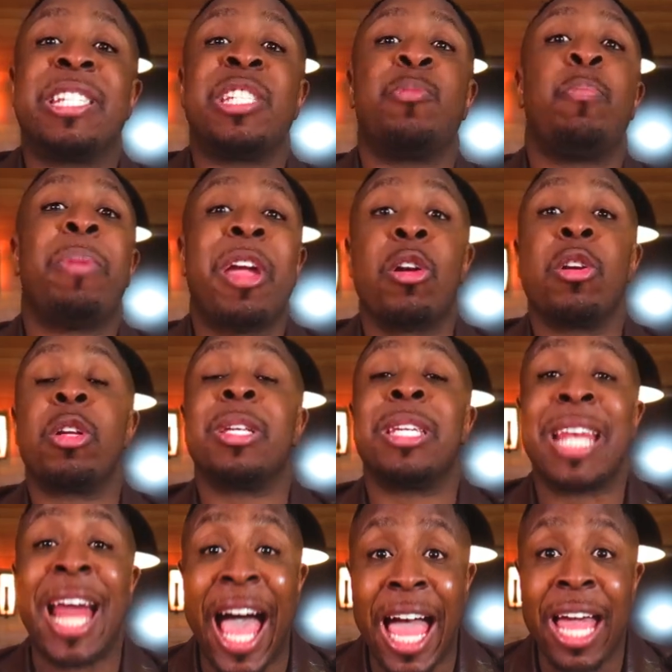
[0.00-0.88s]
and
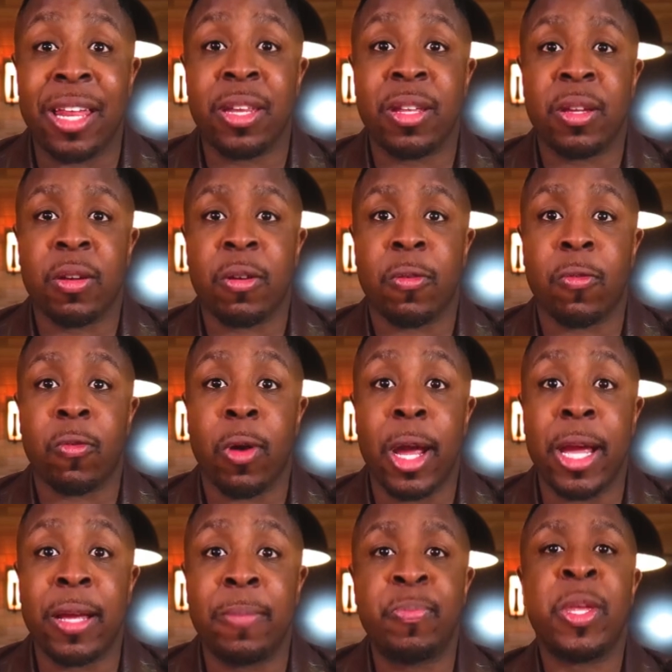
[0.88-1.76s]
spare not,
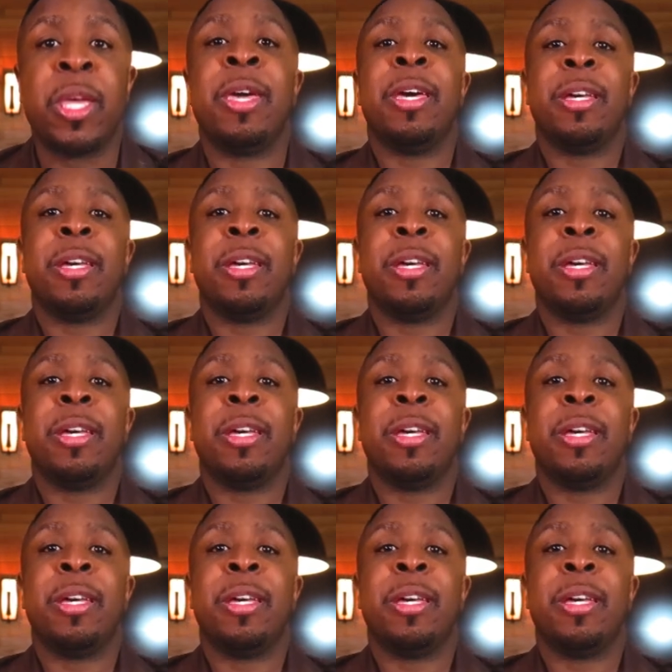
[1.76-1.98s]
right?